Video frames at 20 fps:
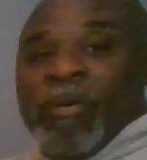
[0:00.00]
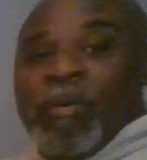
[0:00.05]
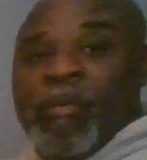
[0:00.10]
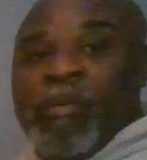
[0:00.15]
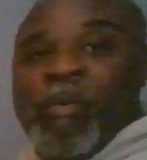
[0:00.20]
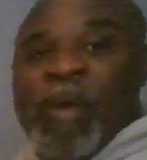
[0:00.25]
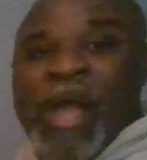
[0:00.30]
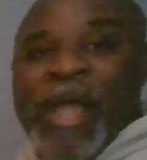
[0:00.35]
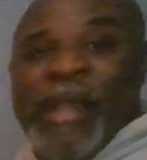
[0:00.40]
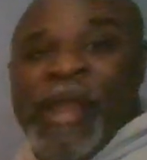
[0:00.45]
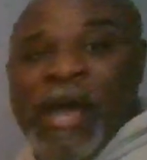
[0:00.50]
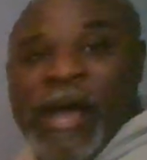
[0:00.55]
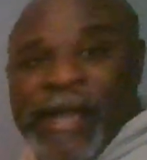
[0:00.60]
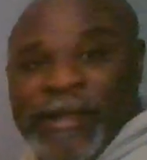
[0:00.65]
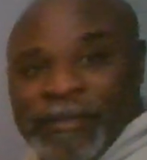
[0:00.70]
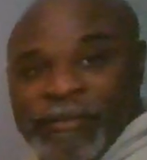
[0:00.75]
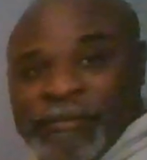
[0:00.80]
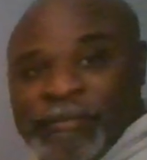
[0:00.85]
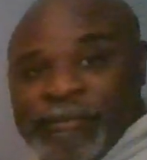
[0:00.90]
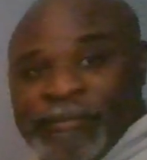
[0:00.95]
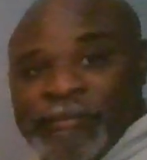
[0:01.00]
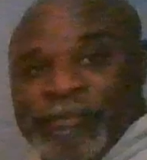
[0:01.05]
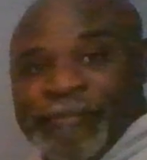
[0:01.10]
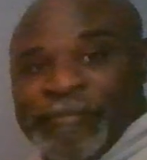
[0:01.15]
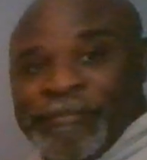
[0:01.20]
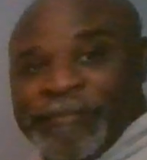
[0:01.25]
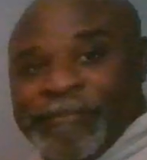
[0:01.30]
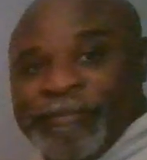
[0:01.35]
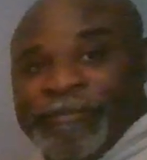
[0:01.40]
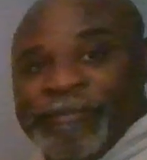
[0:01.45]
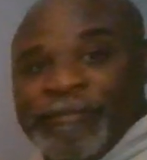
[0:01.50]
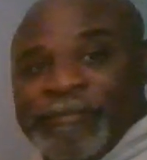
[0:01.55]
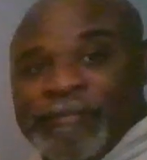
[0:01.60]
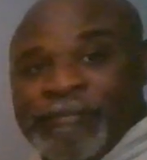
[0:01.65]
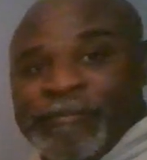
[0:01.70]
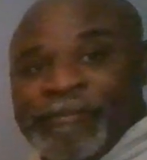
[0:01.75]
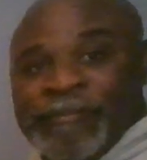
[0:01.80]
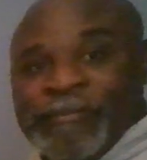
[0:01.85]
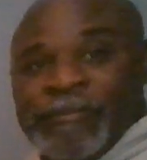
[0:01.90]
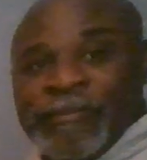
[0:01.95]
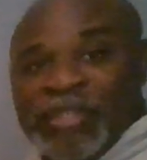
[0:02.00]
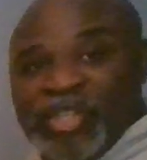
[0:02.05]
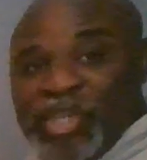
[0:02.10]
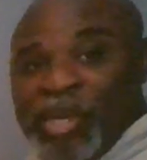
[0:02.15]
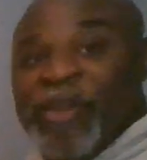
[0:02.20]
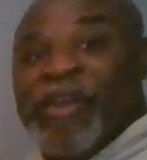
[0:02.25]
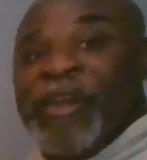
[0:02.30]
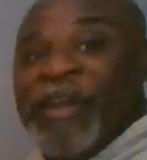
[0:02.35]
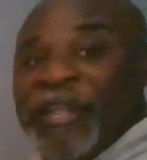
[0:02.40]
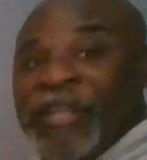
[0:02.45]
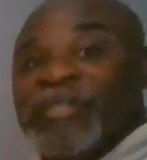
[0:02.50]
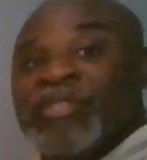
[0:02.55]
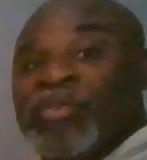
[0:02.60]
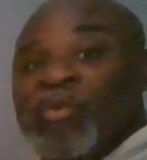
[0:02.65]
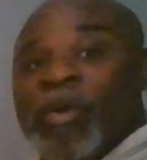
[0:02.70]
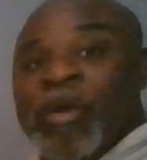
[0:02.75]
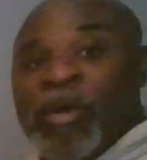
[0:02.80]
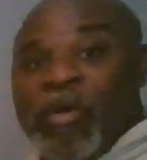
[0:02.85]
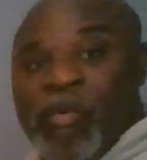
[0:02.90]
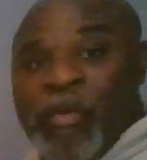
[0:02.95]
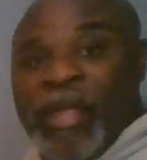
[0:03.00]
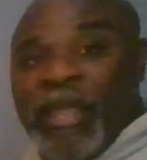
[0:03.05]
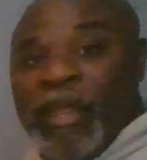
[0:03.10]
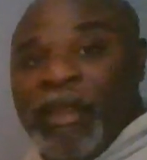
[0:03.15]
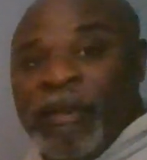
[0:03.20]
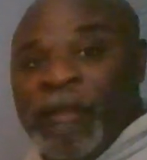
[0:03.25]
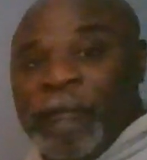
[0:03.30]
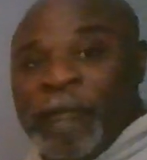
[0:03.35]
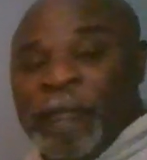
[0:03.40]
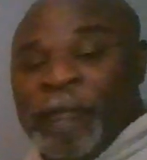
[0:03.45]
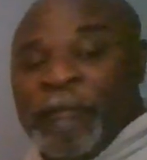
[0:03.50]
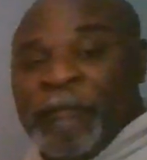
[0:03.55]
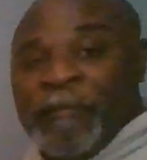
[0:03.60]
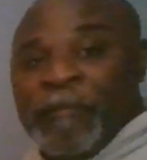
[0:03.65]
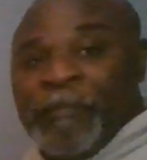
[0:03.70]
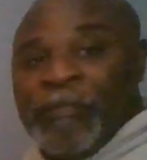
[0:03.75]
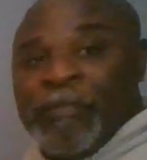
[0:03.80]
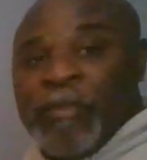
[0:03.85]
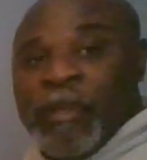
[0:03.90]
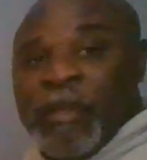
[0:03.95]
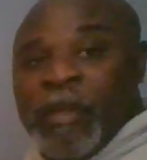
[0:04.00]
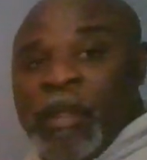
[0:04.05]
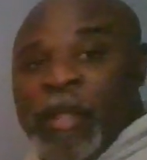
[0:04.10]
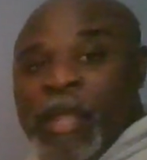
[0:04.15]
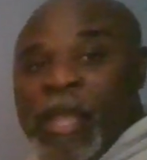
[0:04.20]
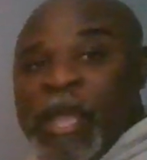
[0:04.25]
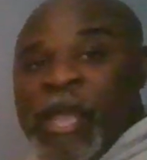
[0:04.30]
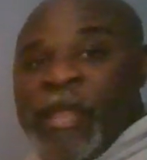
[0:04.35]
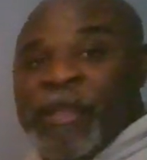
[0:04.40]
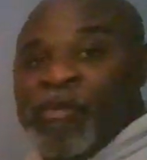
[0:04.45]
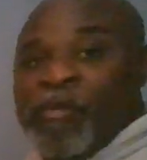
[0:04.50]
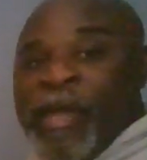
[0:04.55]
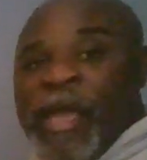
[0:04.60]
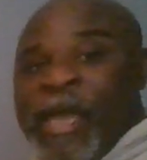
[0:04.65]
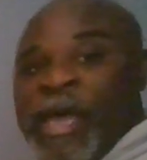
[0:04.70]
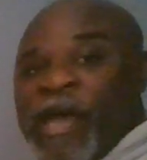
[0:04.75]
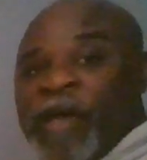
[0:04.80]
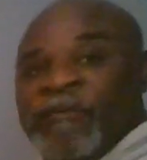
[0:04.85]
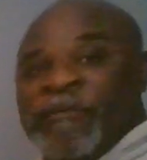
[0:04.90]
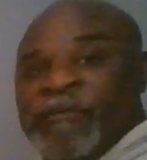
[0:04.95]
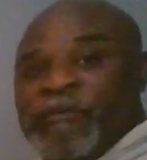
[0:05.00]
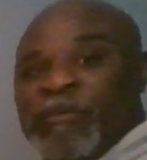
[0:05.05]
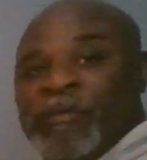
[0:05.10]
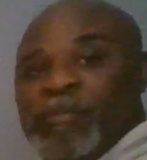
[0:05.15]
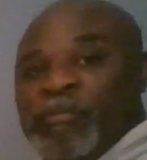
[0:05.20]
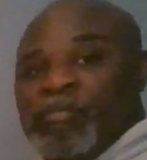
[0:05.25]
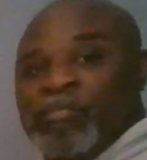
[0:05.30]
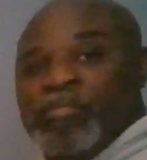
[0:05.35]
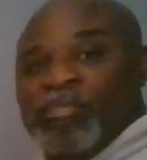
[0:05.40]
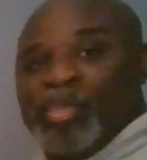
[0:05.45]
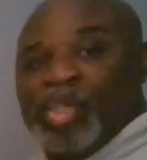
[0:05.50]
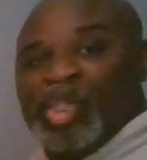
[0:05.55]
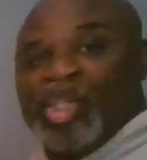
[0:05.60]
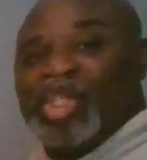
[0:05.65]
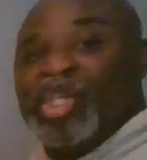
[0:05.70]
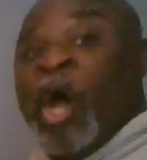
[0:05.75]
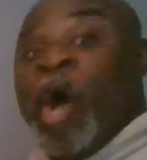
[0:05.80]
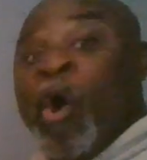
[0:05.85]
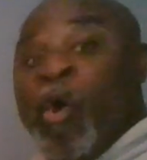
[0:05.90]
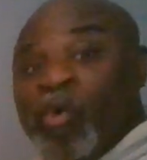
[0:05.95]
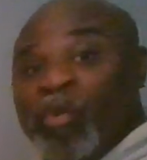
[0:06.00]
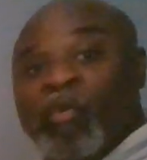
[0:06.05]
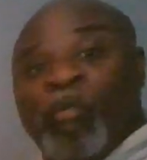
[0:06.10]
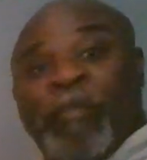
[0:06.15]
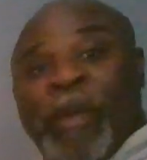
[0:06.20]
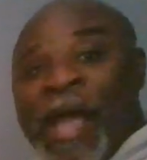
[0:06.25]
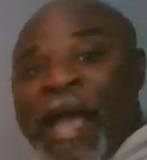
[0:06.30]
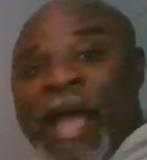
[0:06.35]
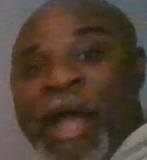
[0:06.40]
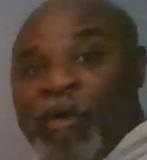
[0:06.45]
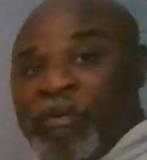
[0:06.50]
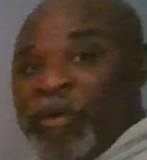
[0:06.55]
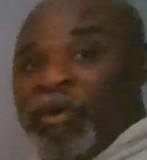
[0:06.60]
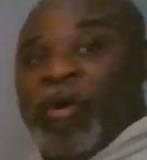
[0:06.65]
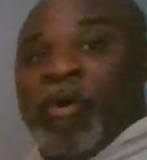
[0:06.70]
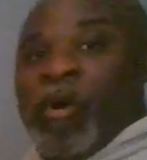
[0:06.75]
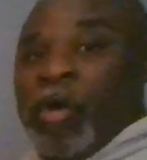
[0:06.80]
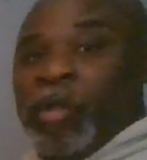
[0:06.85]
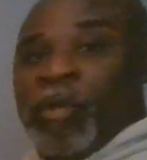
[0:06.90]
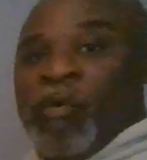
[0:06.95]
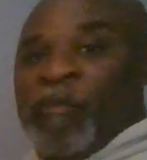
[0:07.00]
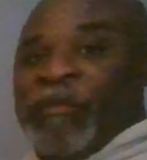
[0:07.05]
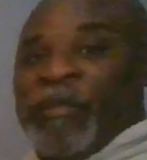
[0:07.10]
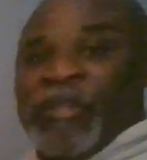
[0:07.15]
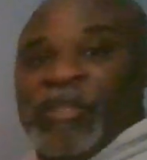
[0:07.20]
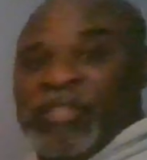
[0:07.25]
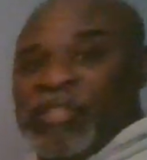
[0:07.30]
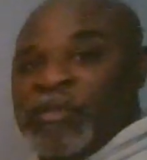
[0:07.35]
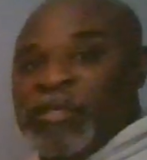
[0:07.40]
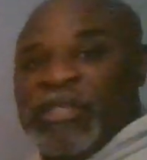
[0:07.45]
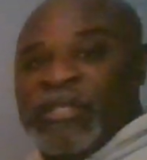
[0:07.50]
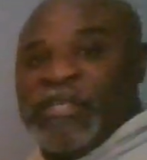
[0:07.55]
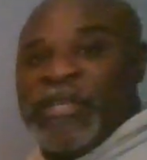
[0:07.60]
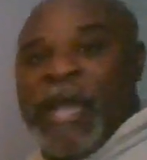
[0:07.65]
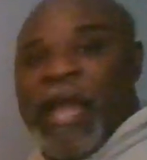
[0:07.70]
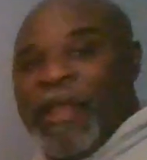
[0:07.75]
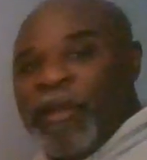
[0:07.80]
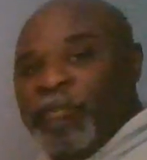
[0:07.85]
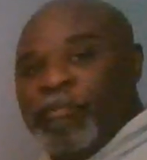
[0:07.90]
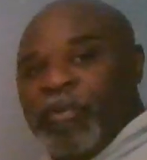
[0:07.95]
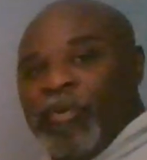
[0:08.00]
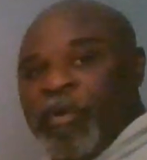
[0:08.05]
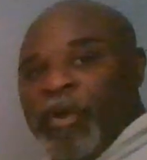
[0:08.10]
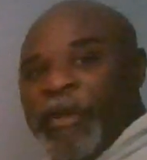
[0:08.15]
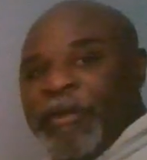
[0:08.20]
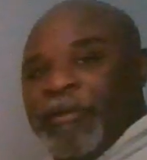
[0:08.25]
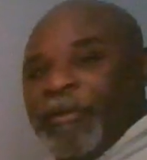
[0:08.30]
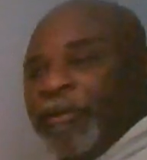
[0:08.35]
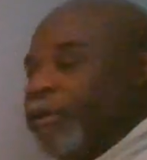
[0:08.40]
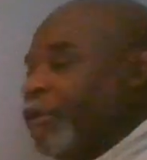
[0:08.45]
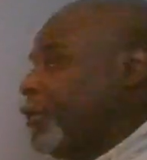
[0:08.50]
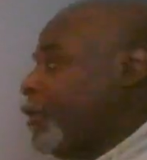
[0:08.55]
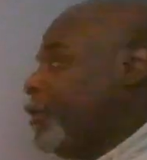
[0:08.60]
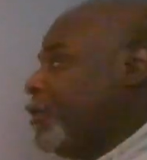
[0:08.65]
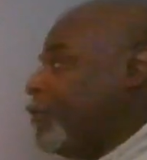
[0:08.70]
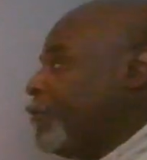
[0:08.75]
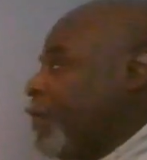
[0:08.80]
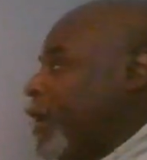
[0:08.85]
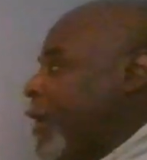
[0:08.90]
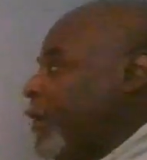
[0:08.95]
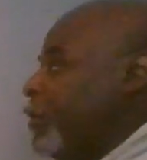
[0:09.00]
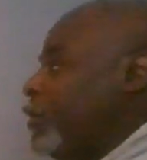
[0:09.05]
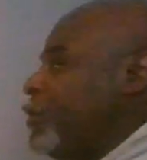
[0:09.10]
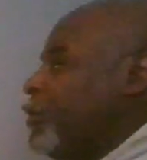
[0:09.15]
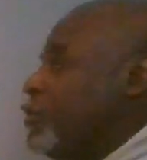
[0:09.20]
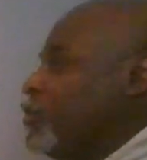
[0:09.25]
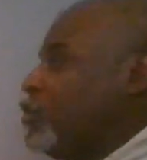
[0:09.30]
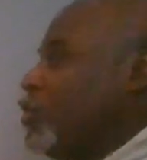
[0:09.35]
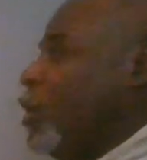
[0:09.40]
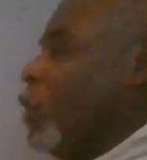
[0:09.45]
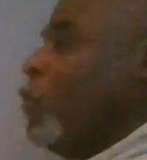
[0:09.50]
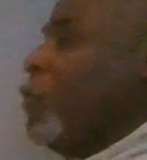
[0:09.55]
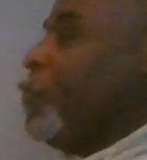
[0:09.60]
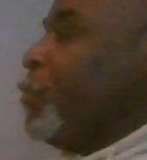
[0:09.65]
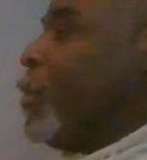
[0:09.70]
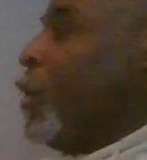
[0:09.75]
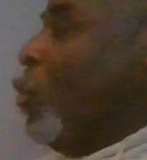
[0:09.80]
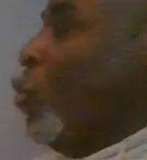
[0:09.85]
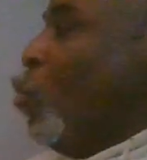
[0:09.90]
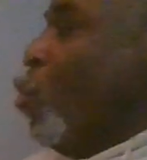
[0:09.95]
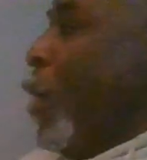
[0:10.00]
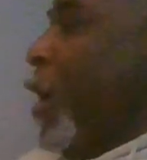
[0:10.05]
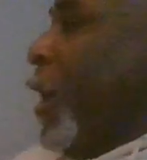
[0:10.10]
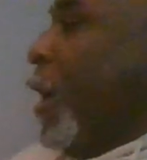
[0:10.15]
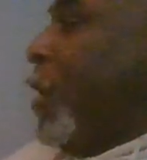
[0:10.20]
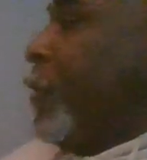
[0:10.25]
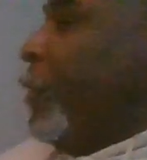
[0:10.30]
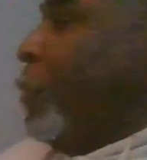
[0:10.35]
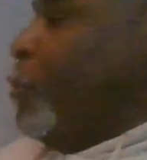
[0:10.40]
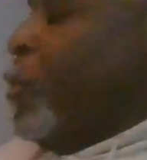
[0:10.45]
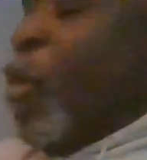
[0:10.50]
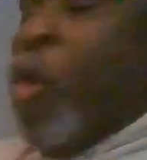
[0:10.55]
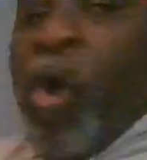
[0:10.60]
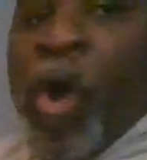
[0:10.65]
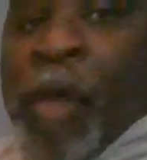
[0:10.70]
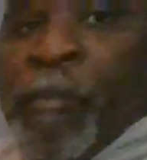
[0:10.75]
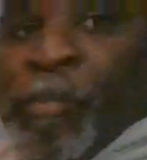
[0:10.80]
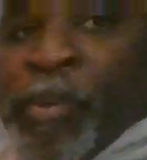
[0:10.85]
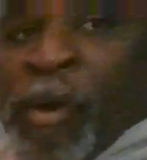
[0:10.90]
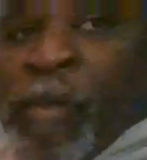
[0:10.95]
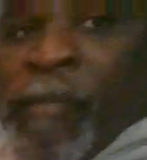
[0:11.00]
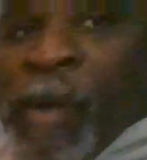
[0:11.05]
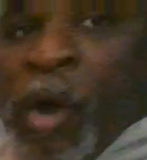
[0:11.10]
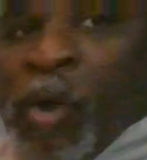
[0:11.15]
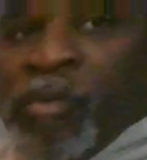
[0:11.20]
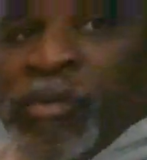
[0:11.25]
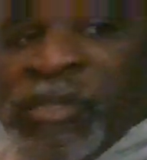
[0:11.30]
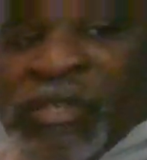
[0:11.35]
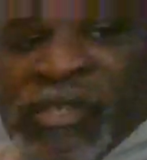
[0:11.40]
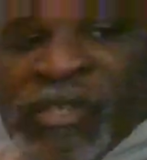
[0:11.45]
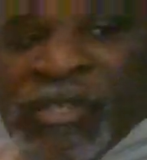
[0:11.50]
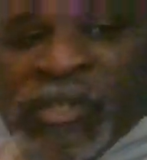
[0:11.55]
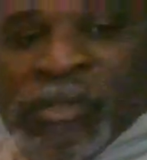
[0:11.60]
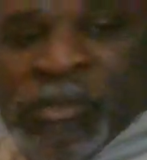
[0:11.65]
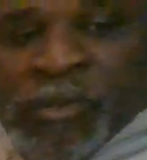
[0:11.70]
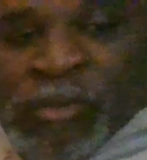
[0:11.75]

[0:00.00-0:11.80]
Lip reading: Why not turn it into a queen and you have total power all over this entire board, right? So where the pawn promotes,